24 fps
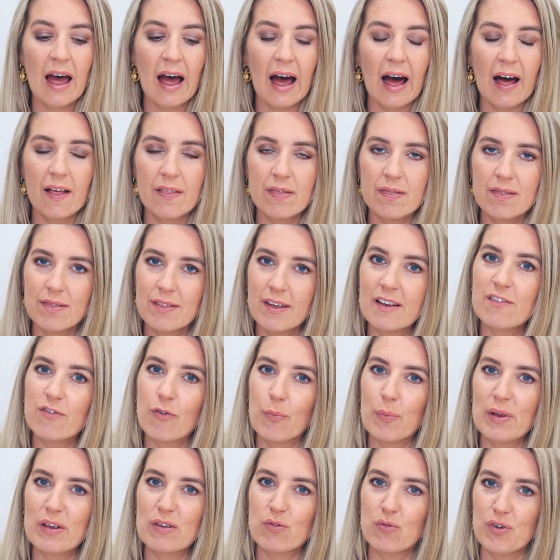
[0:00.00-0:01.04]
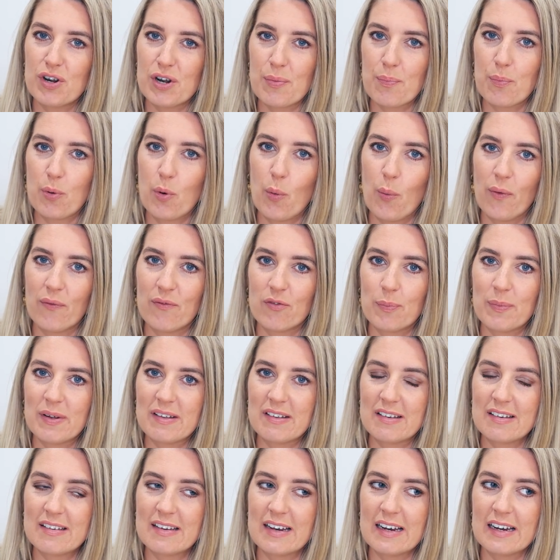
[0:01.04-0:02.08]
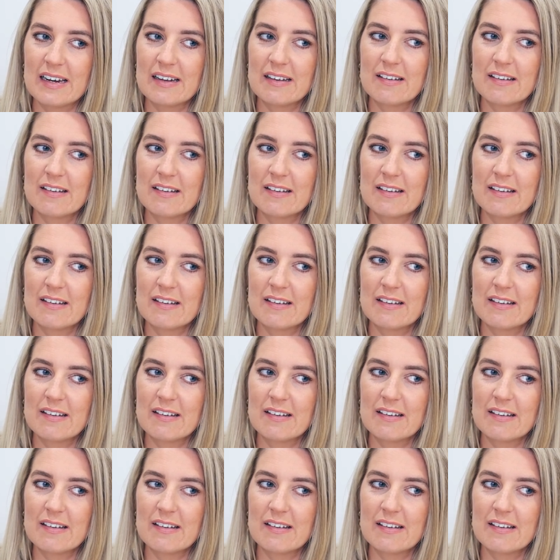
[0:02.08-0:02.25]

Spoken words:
And this for me is really important for me to see.